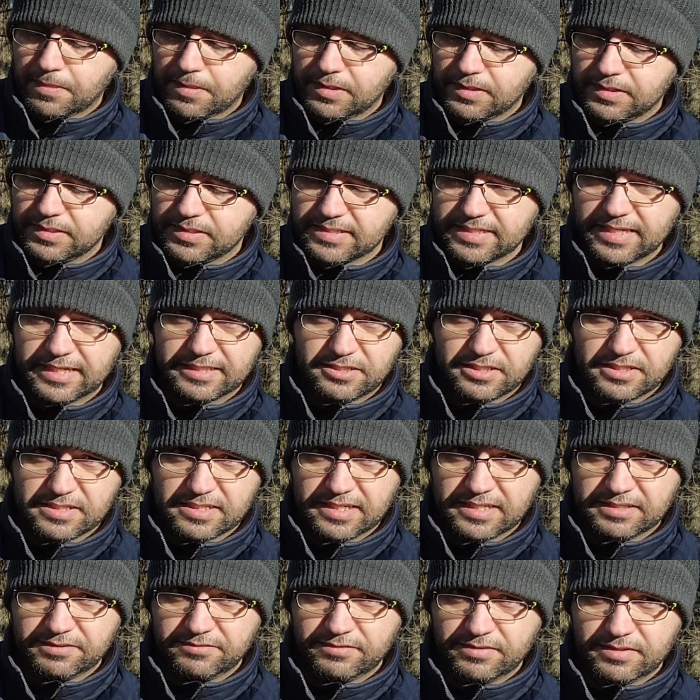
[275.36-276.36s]

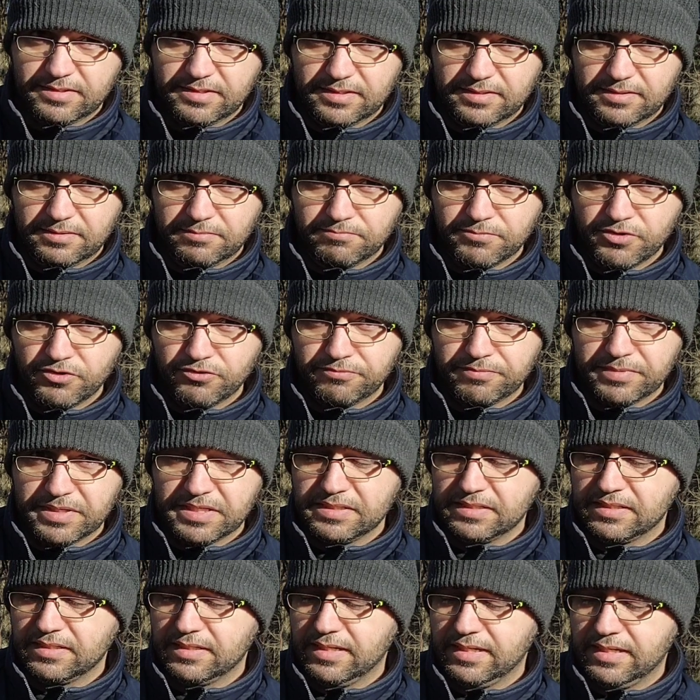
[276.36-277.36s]
side-to-side
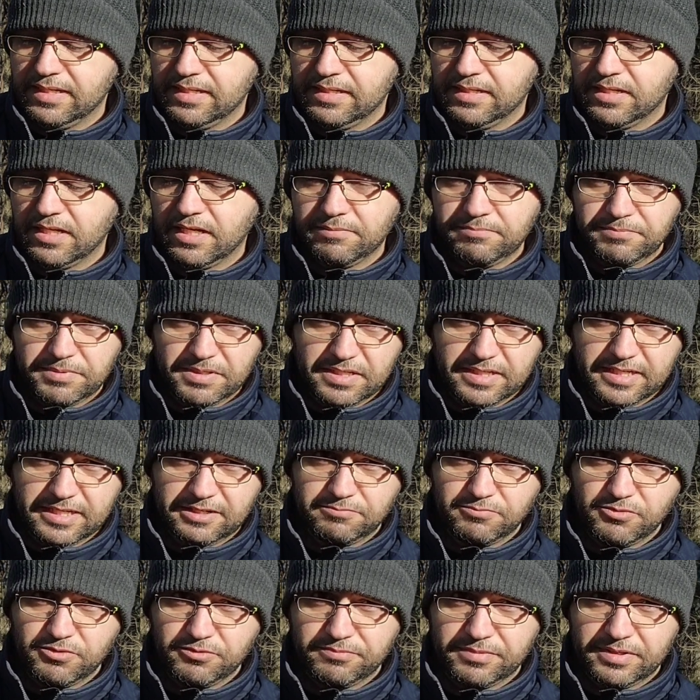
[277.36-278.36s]
movement and up and down
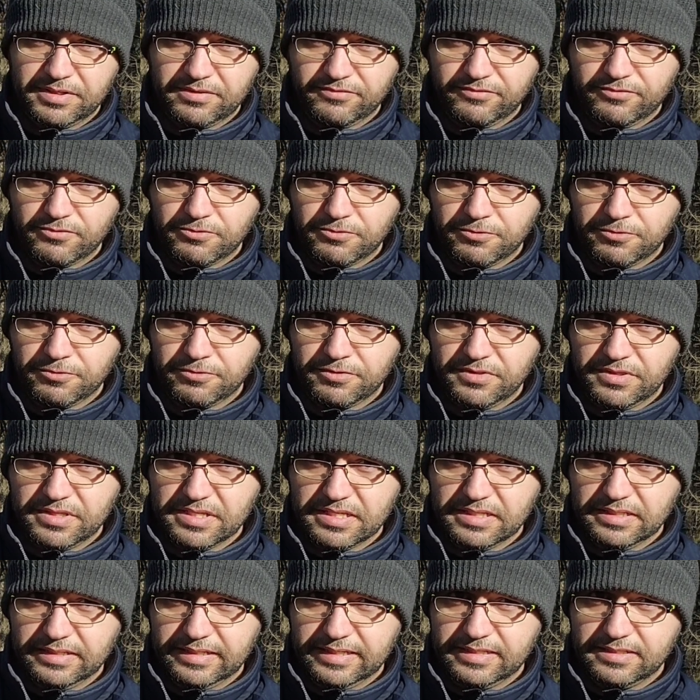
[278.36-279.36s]
movement for the
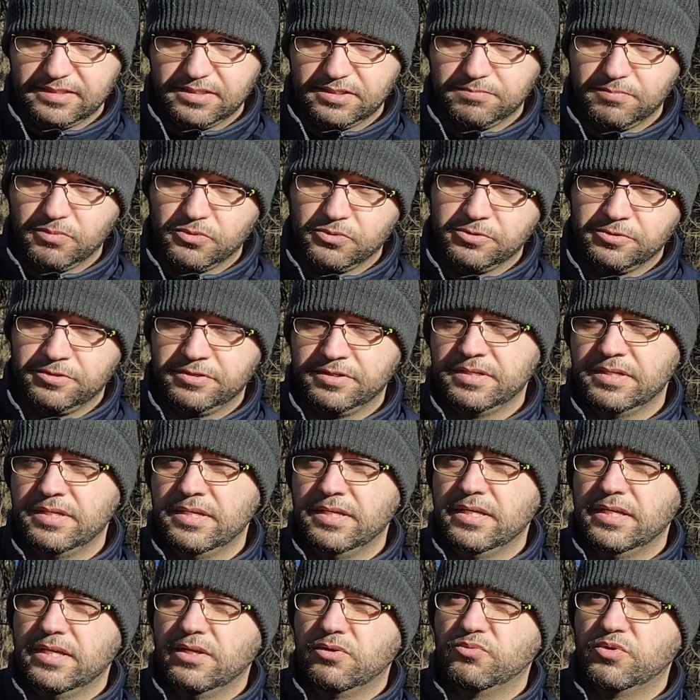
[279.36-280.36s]
lens board
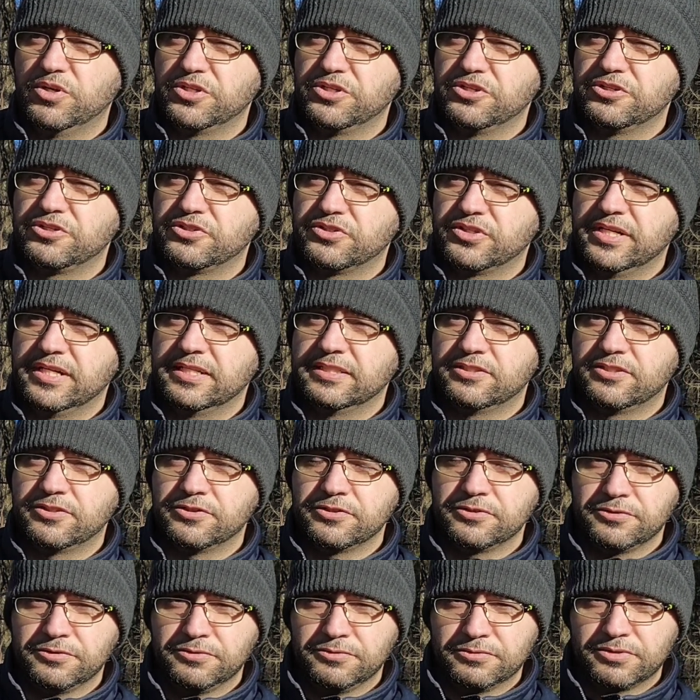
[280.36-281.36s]
when you're trying
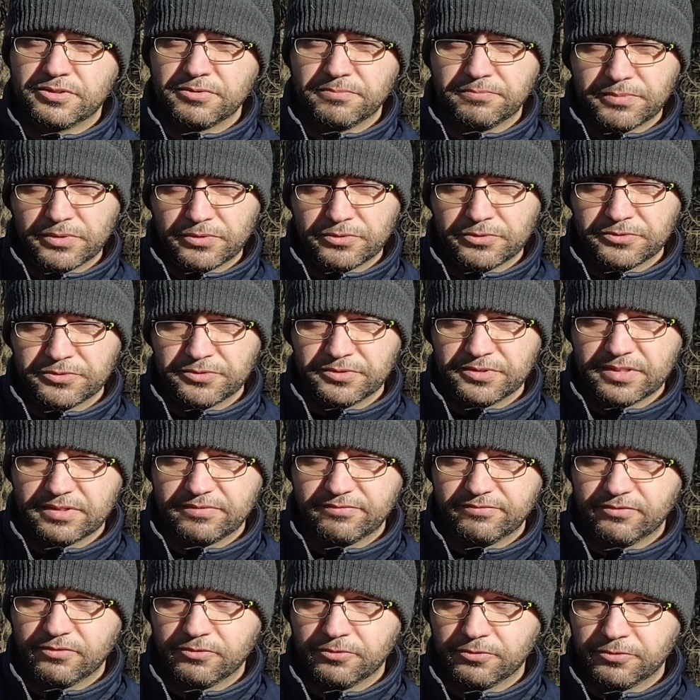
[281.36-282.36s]
to compose
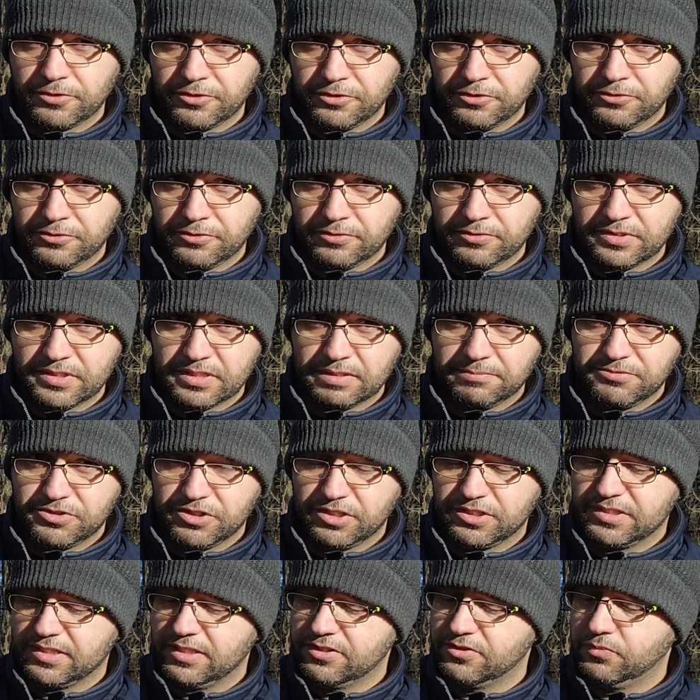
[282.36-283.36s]
for your
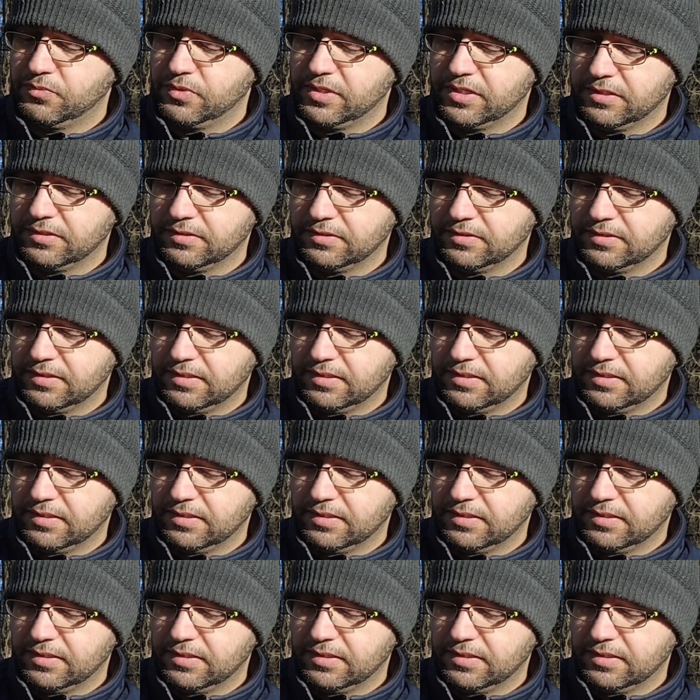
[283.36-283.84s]
subjects as well.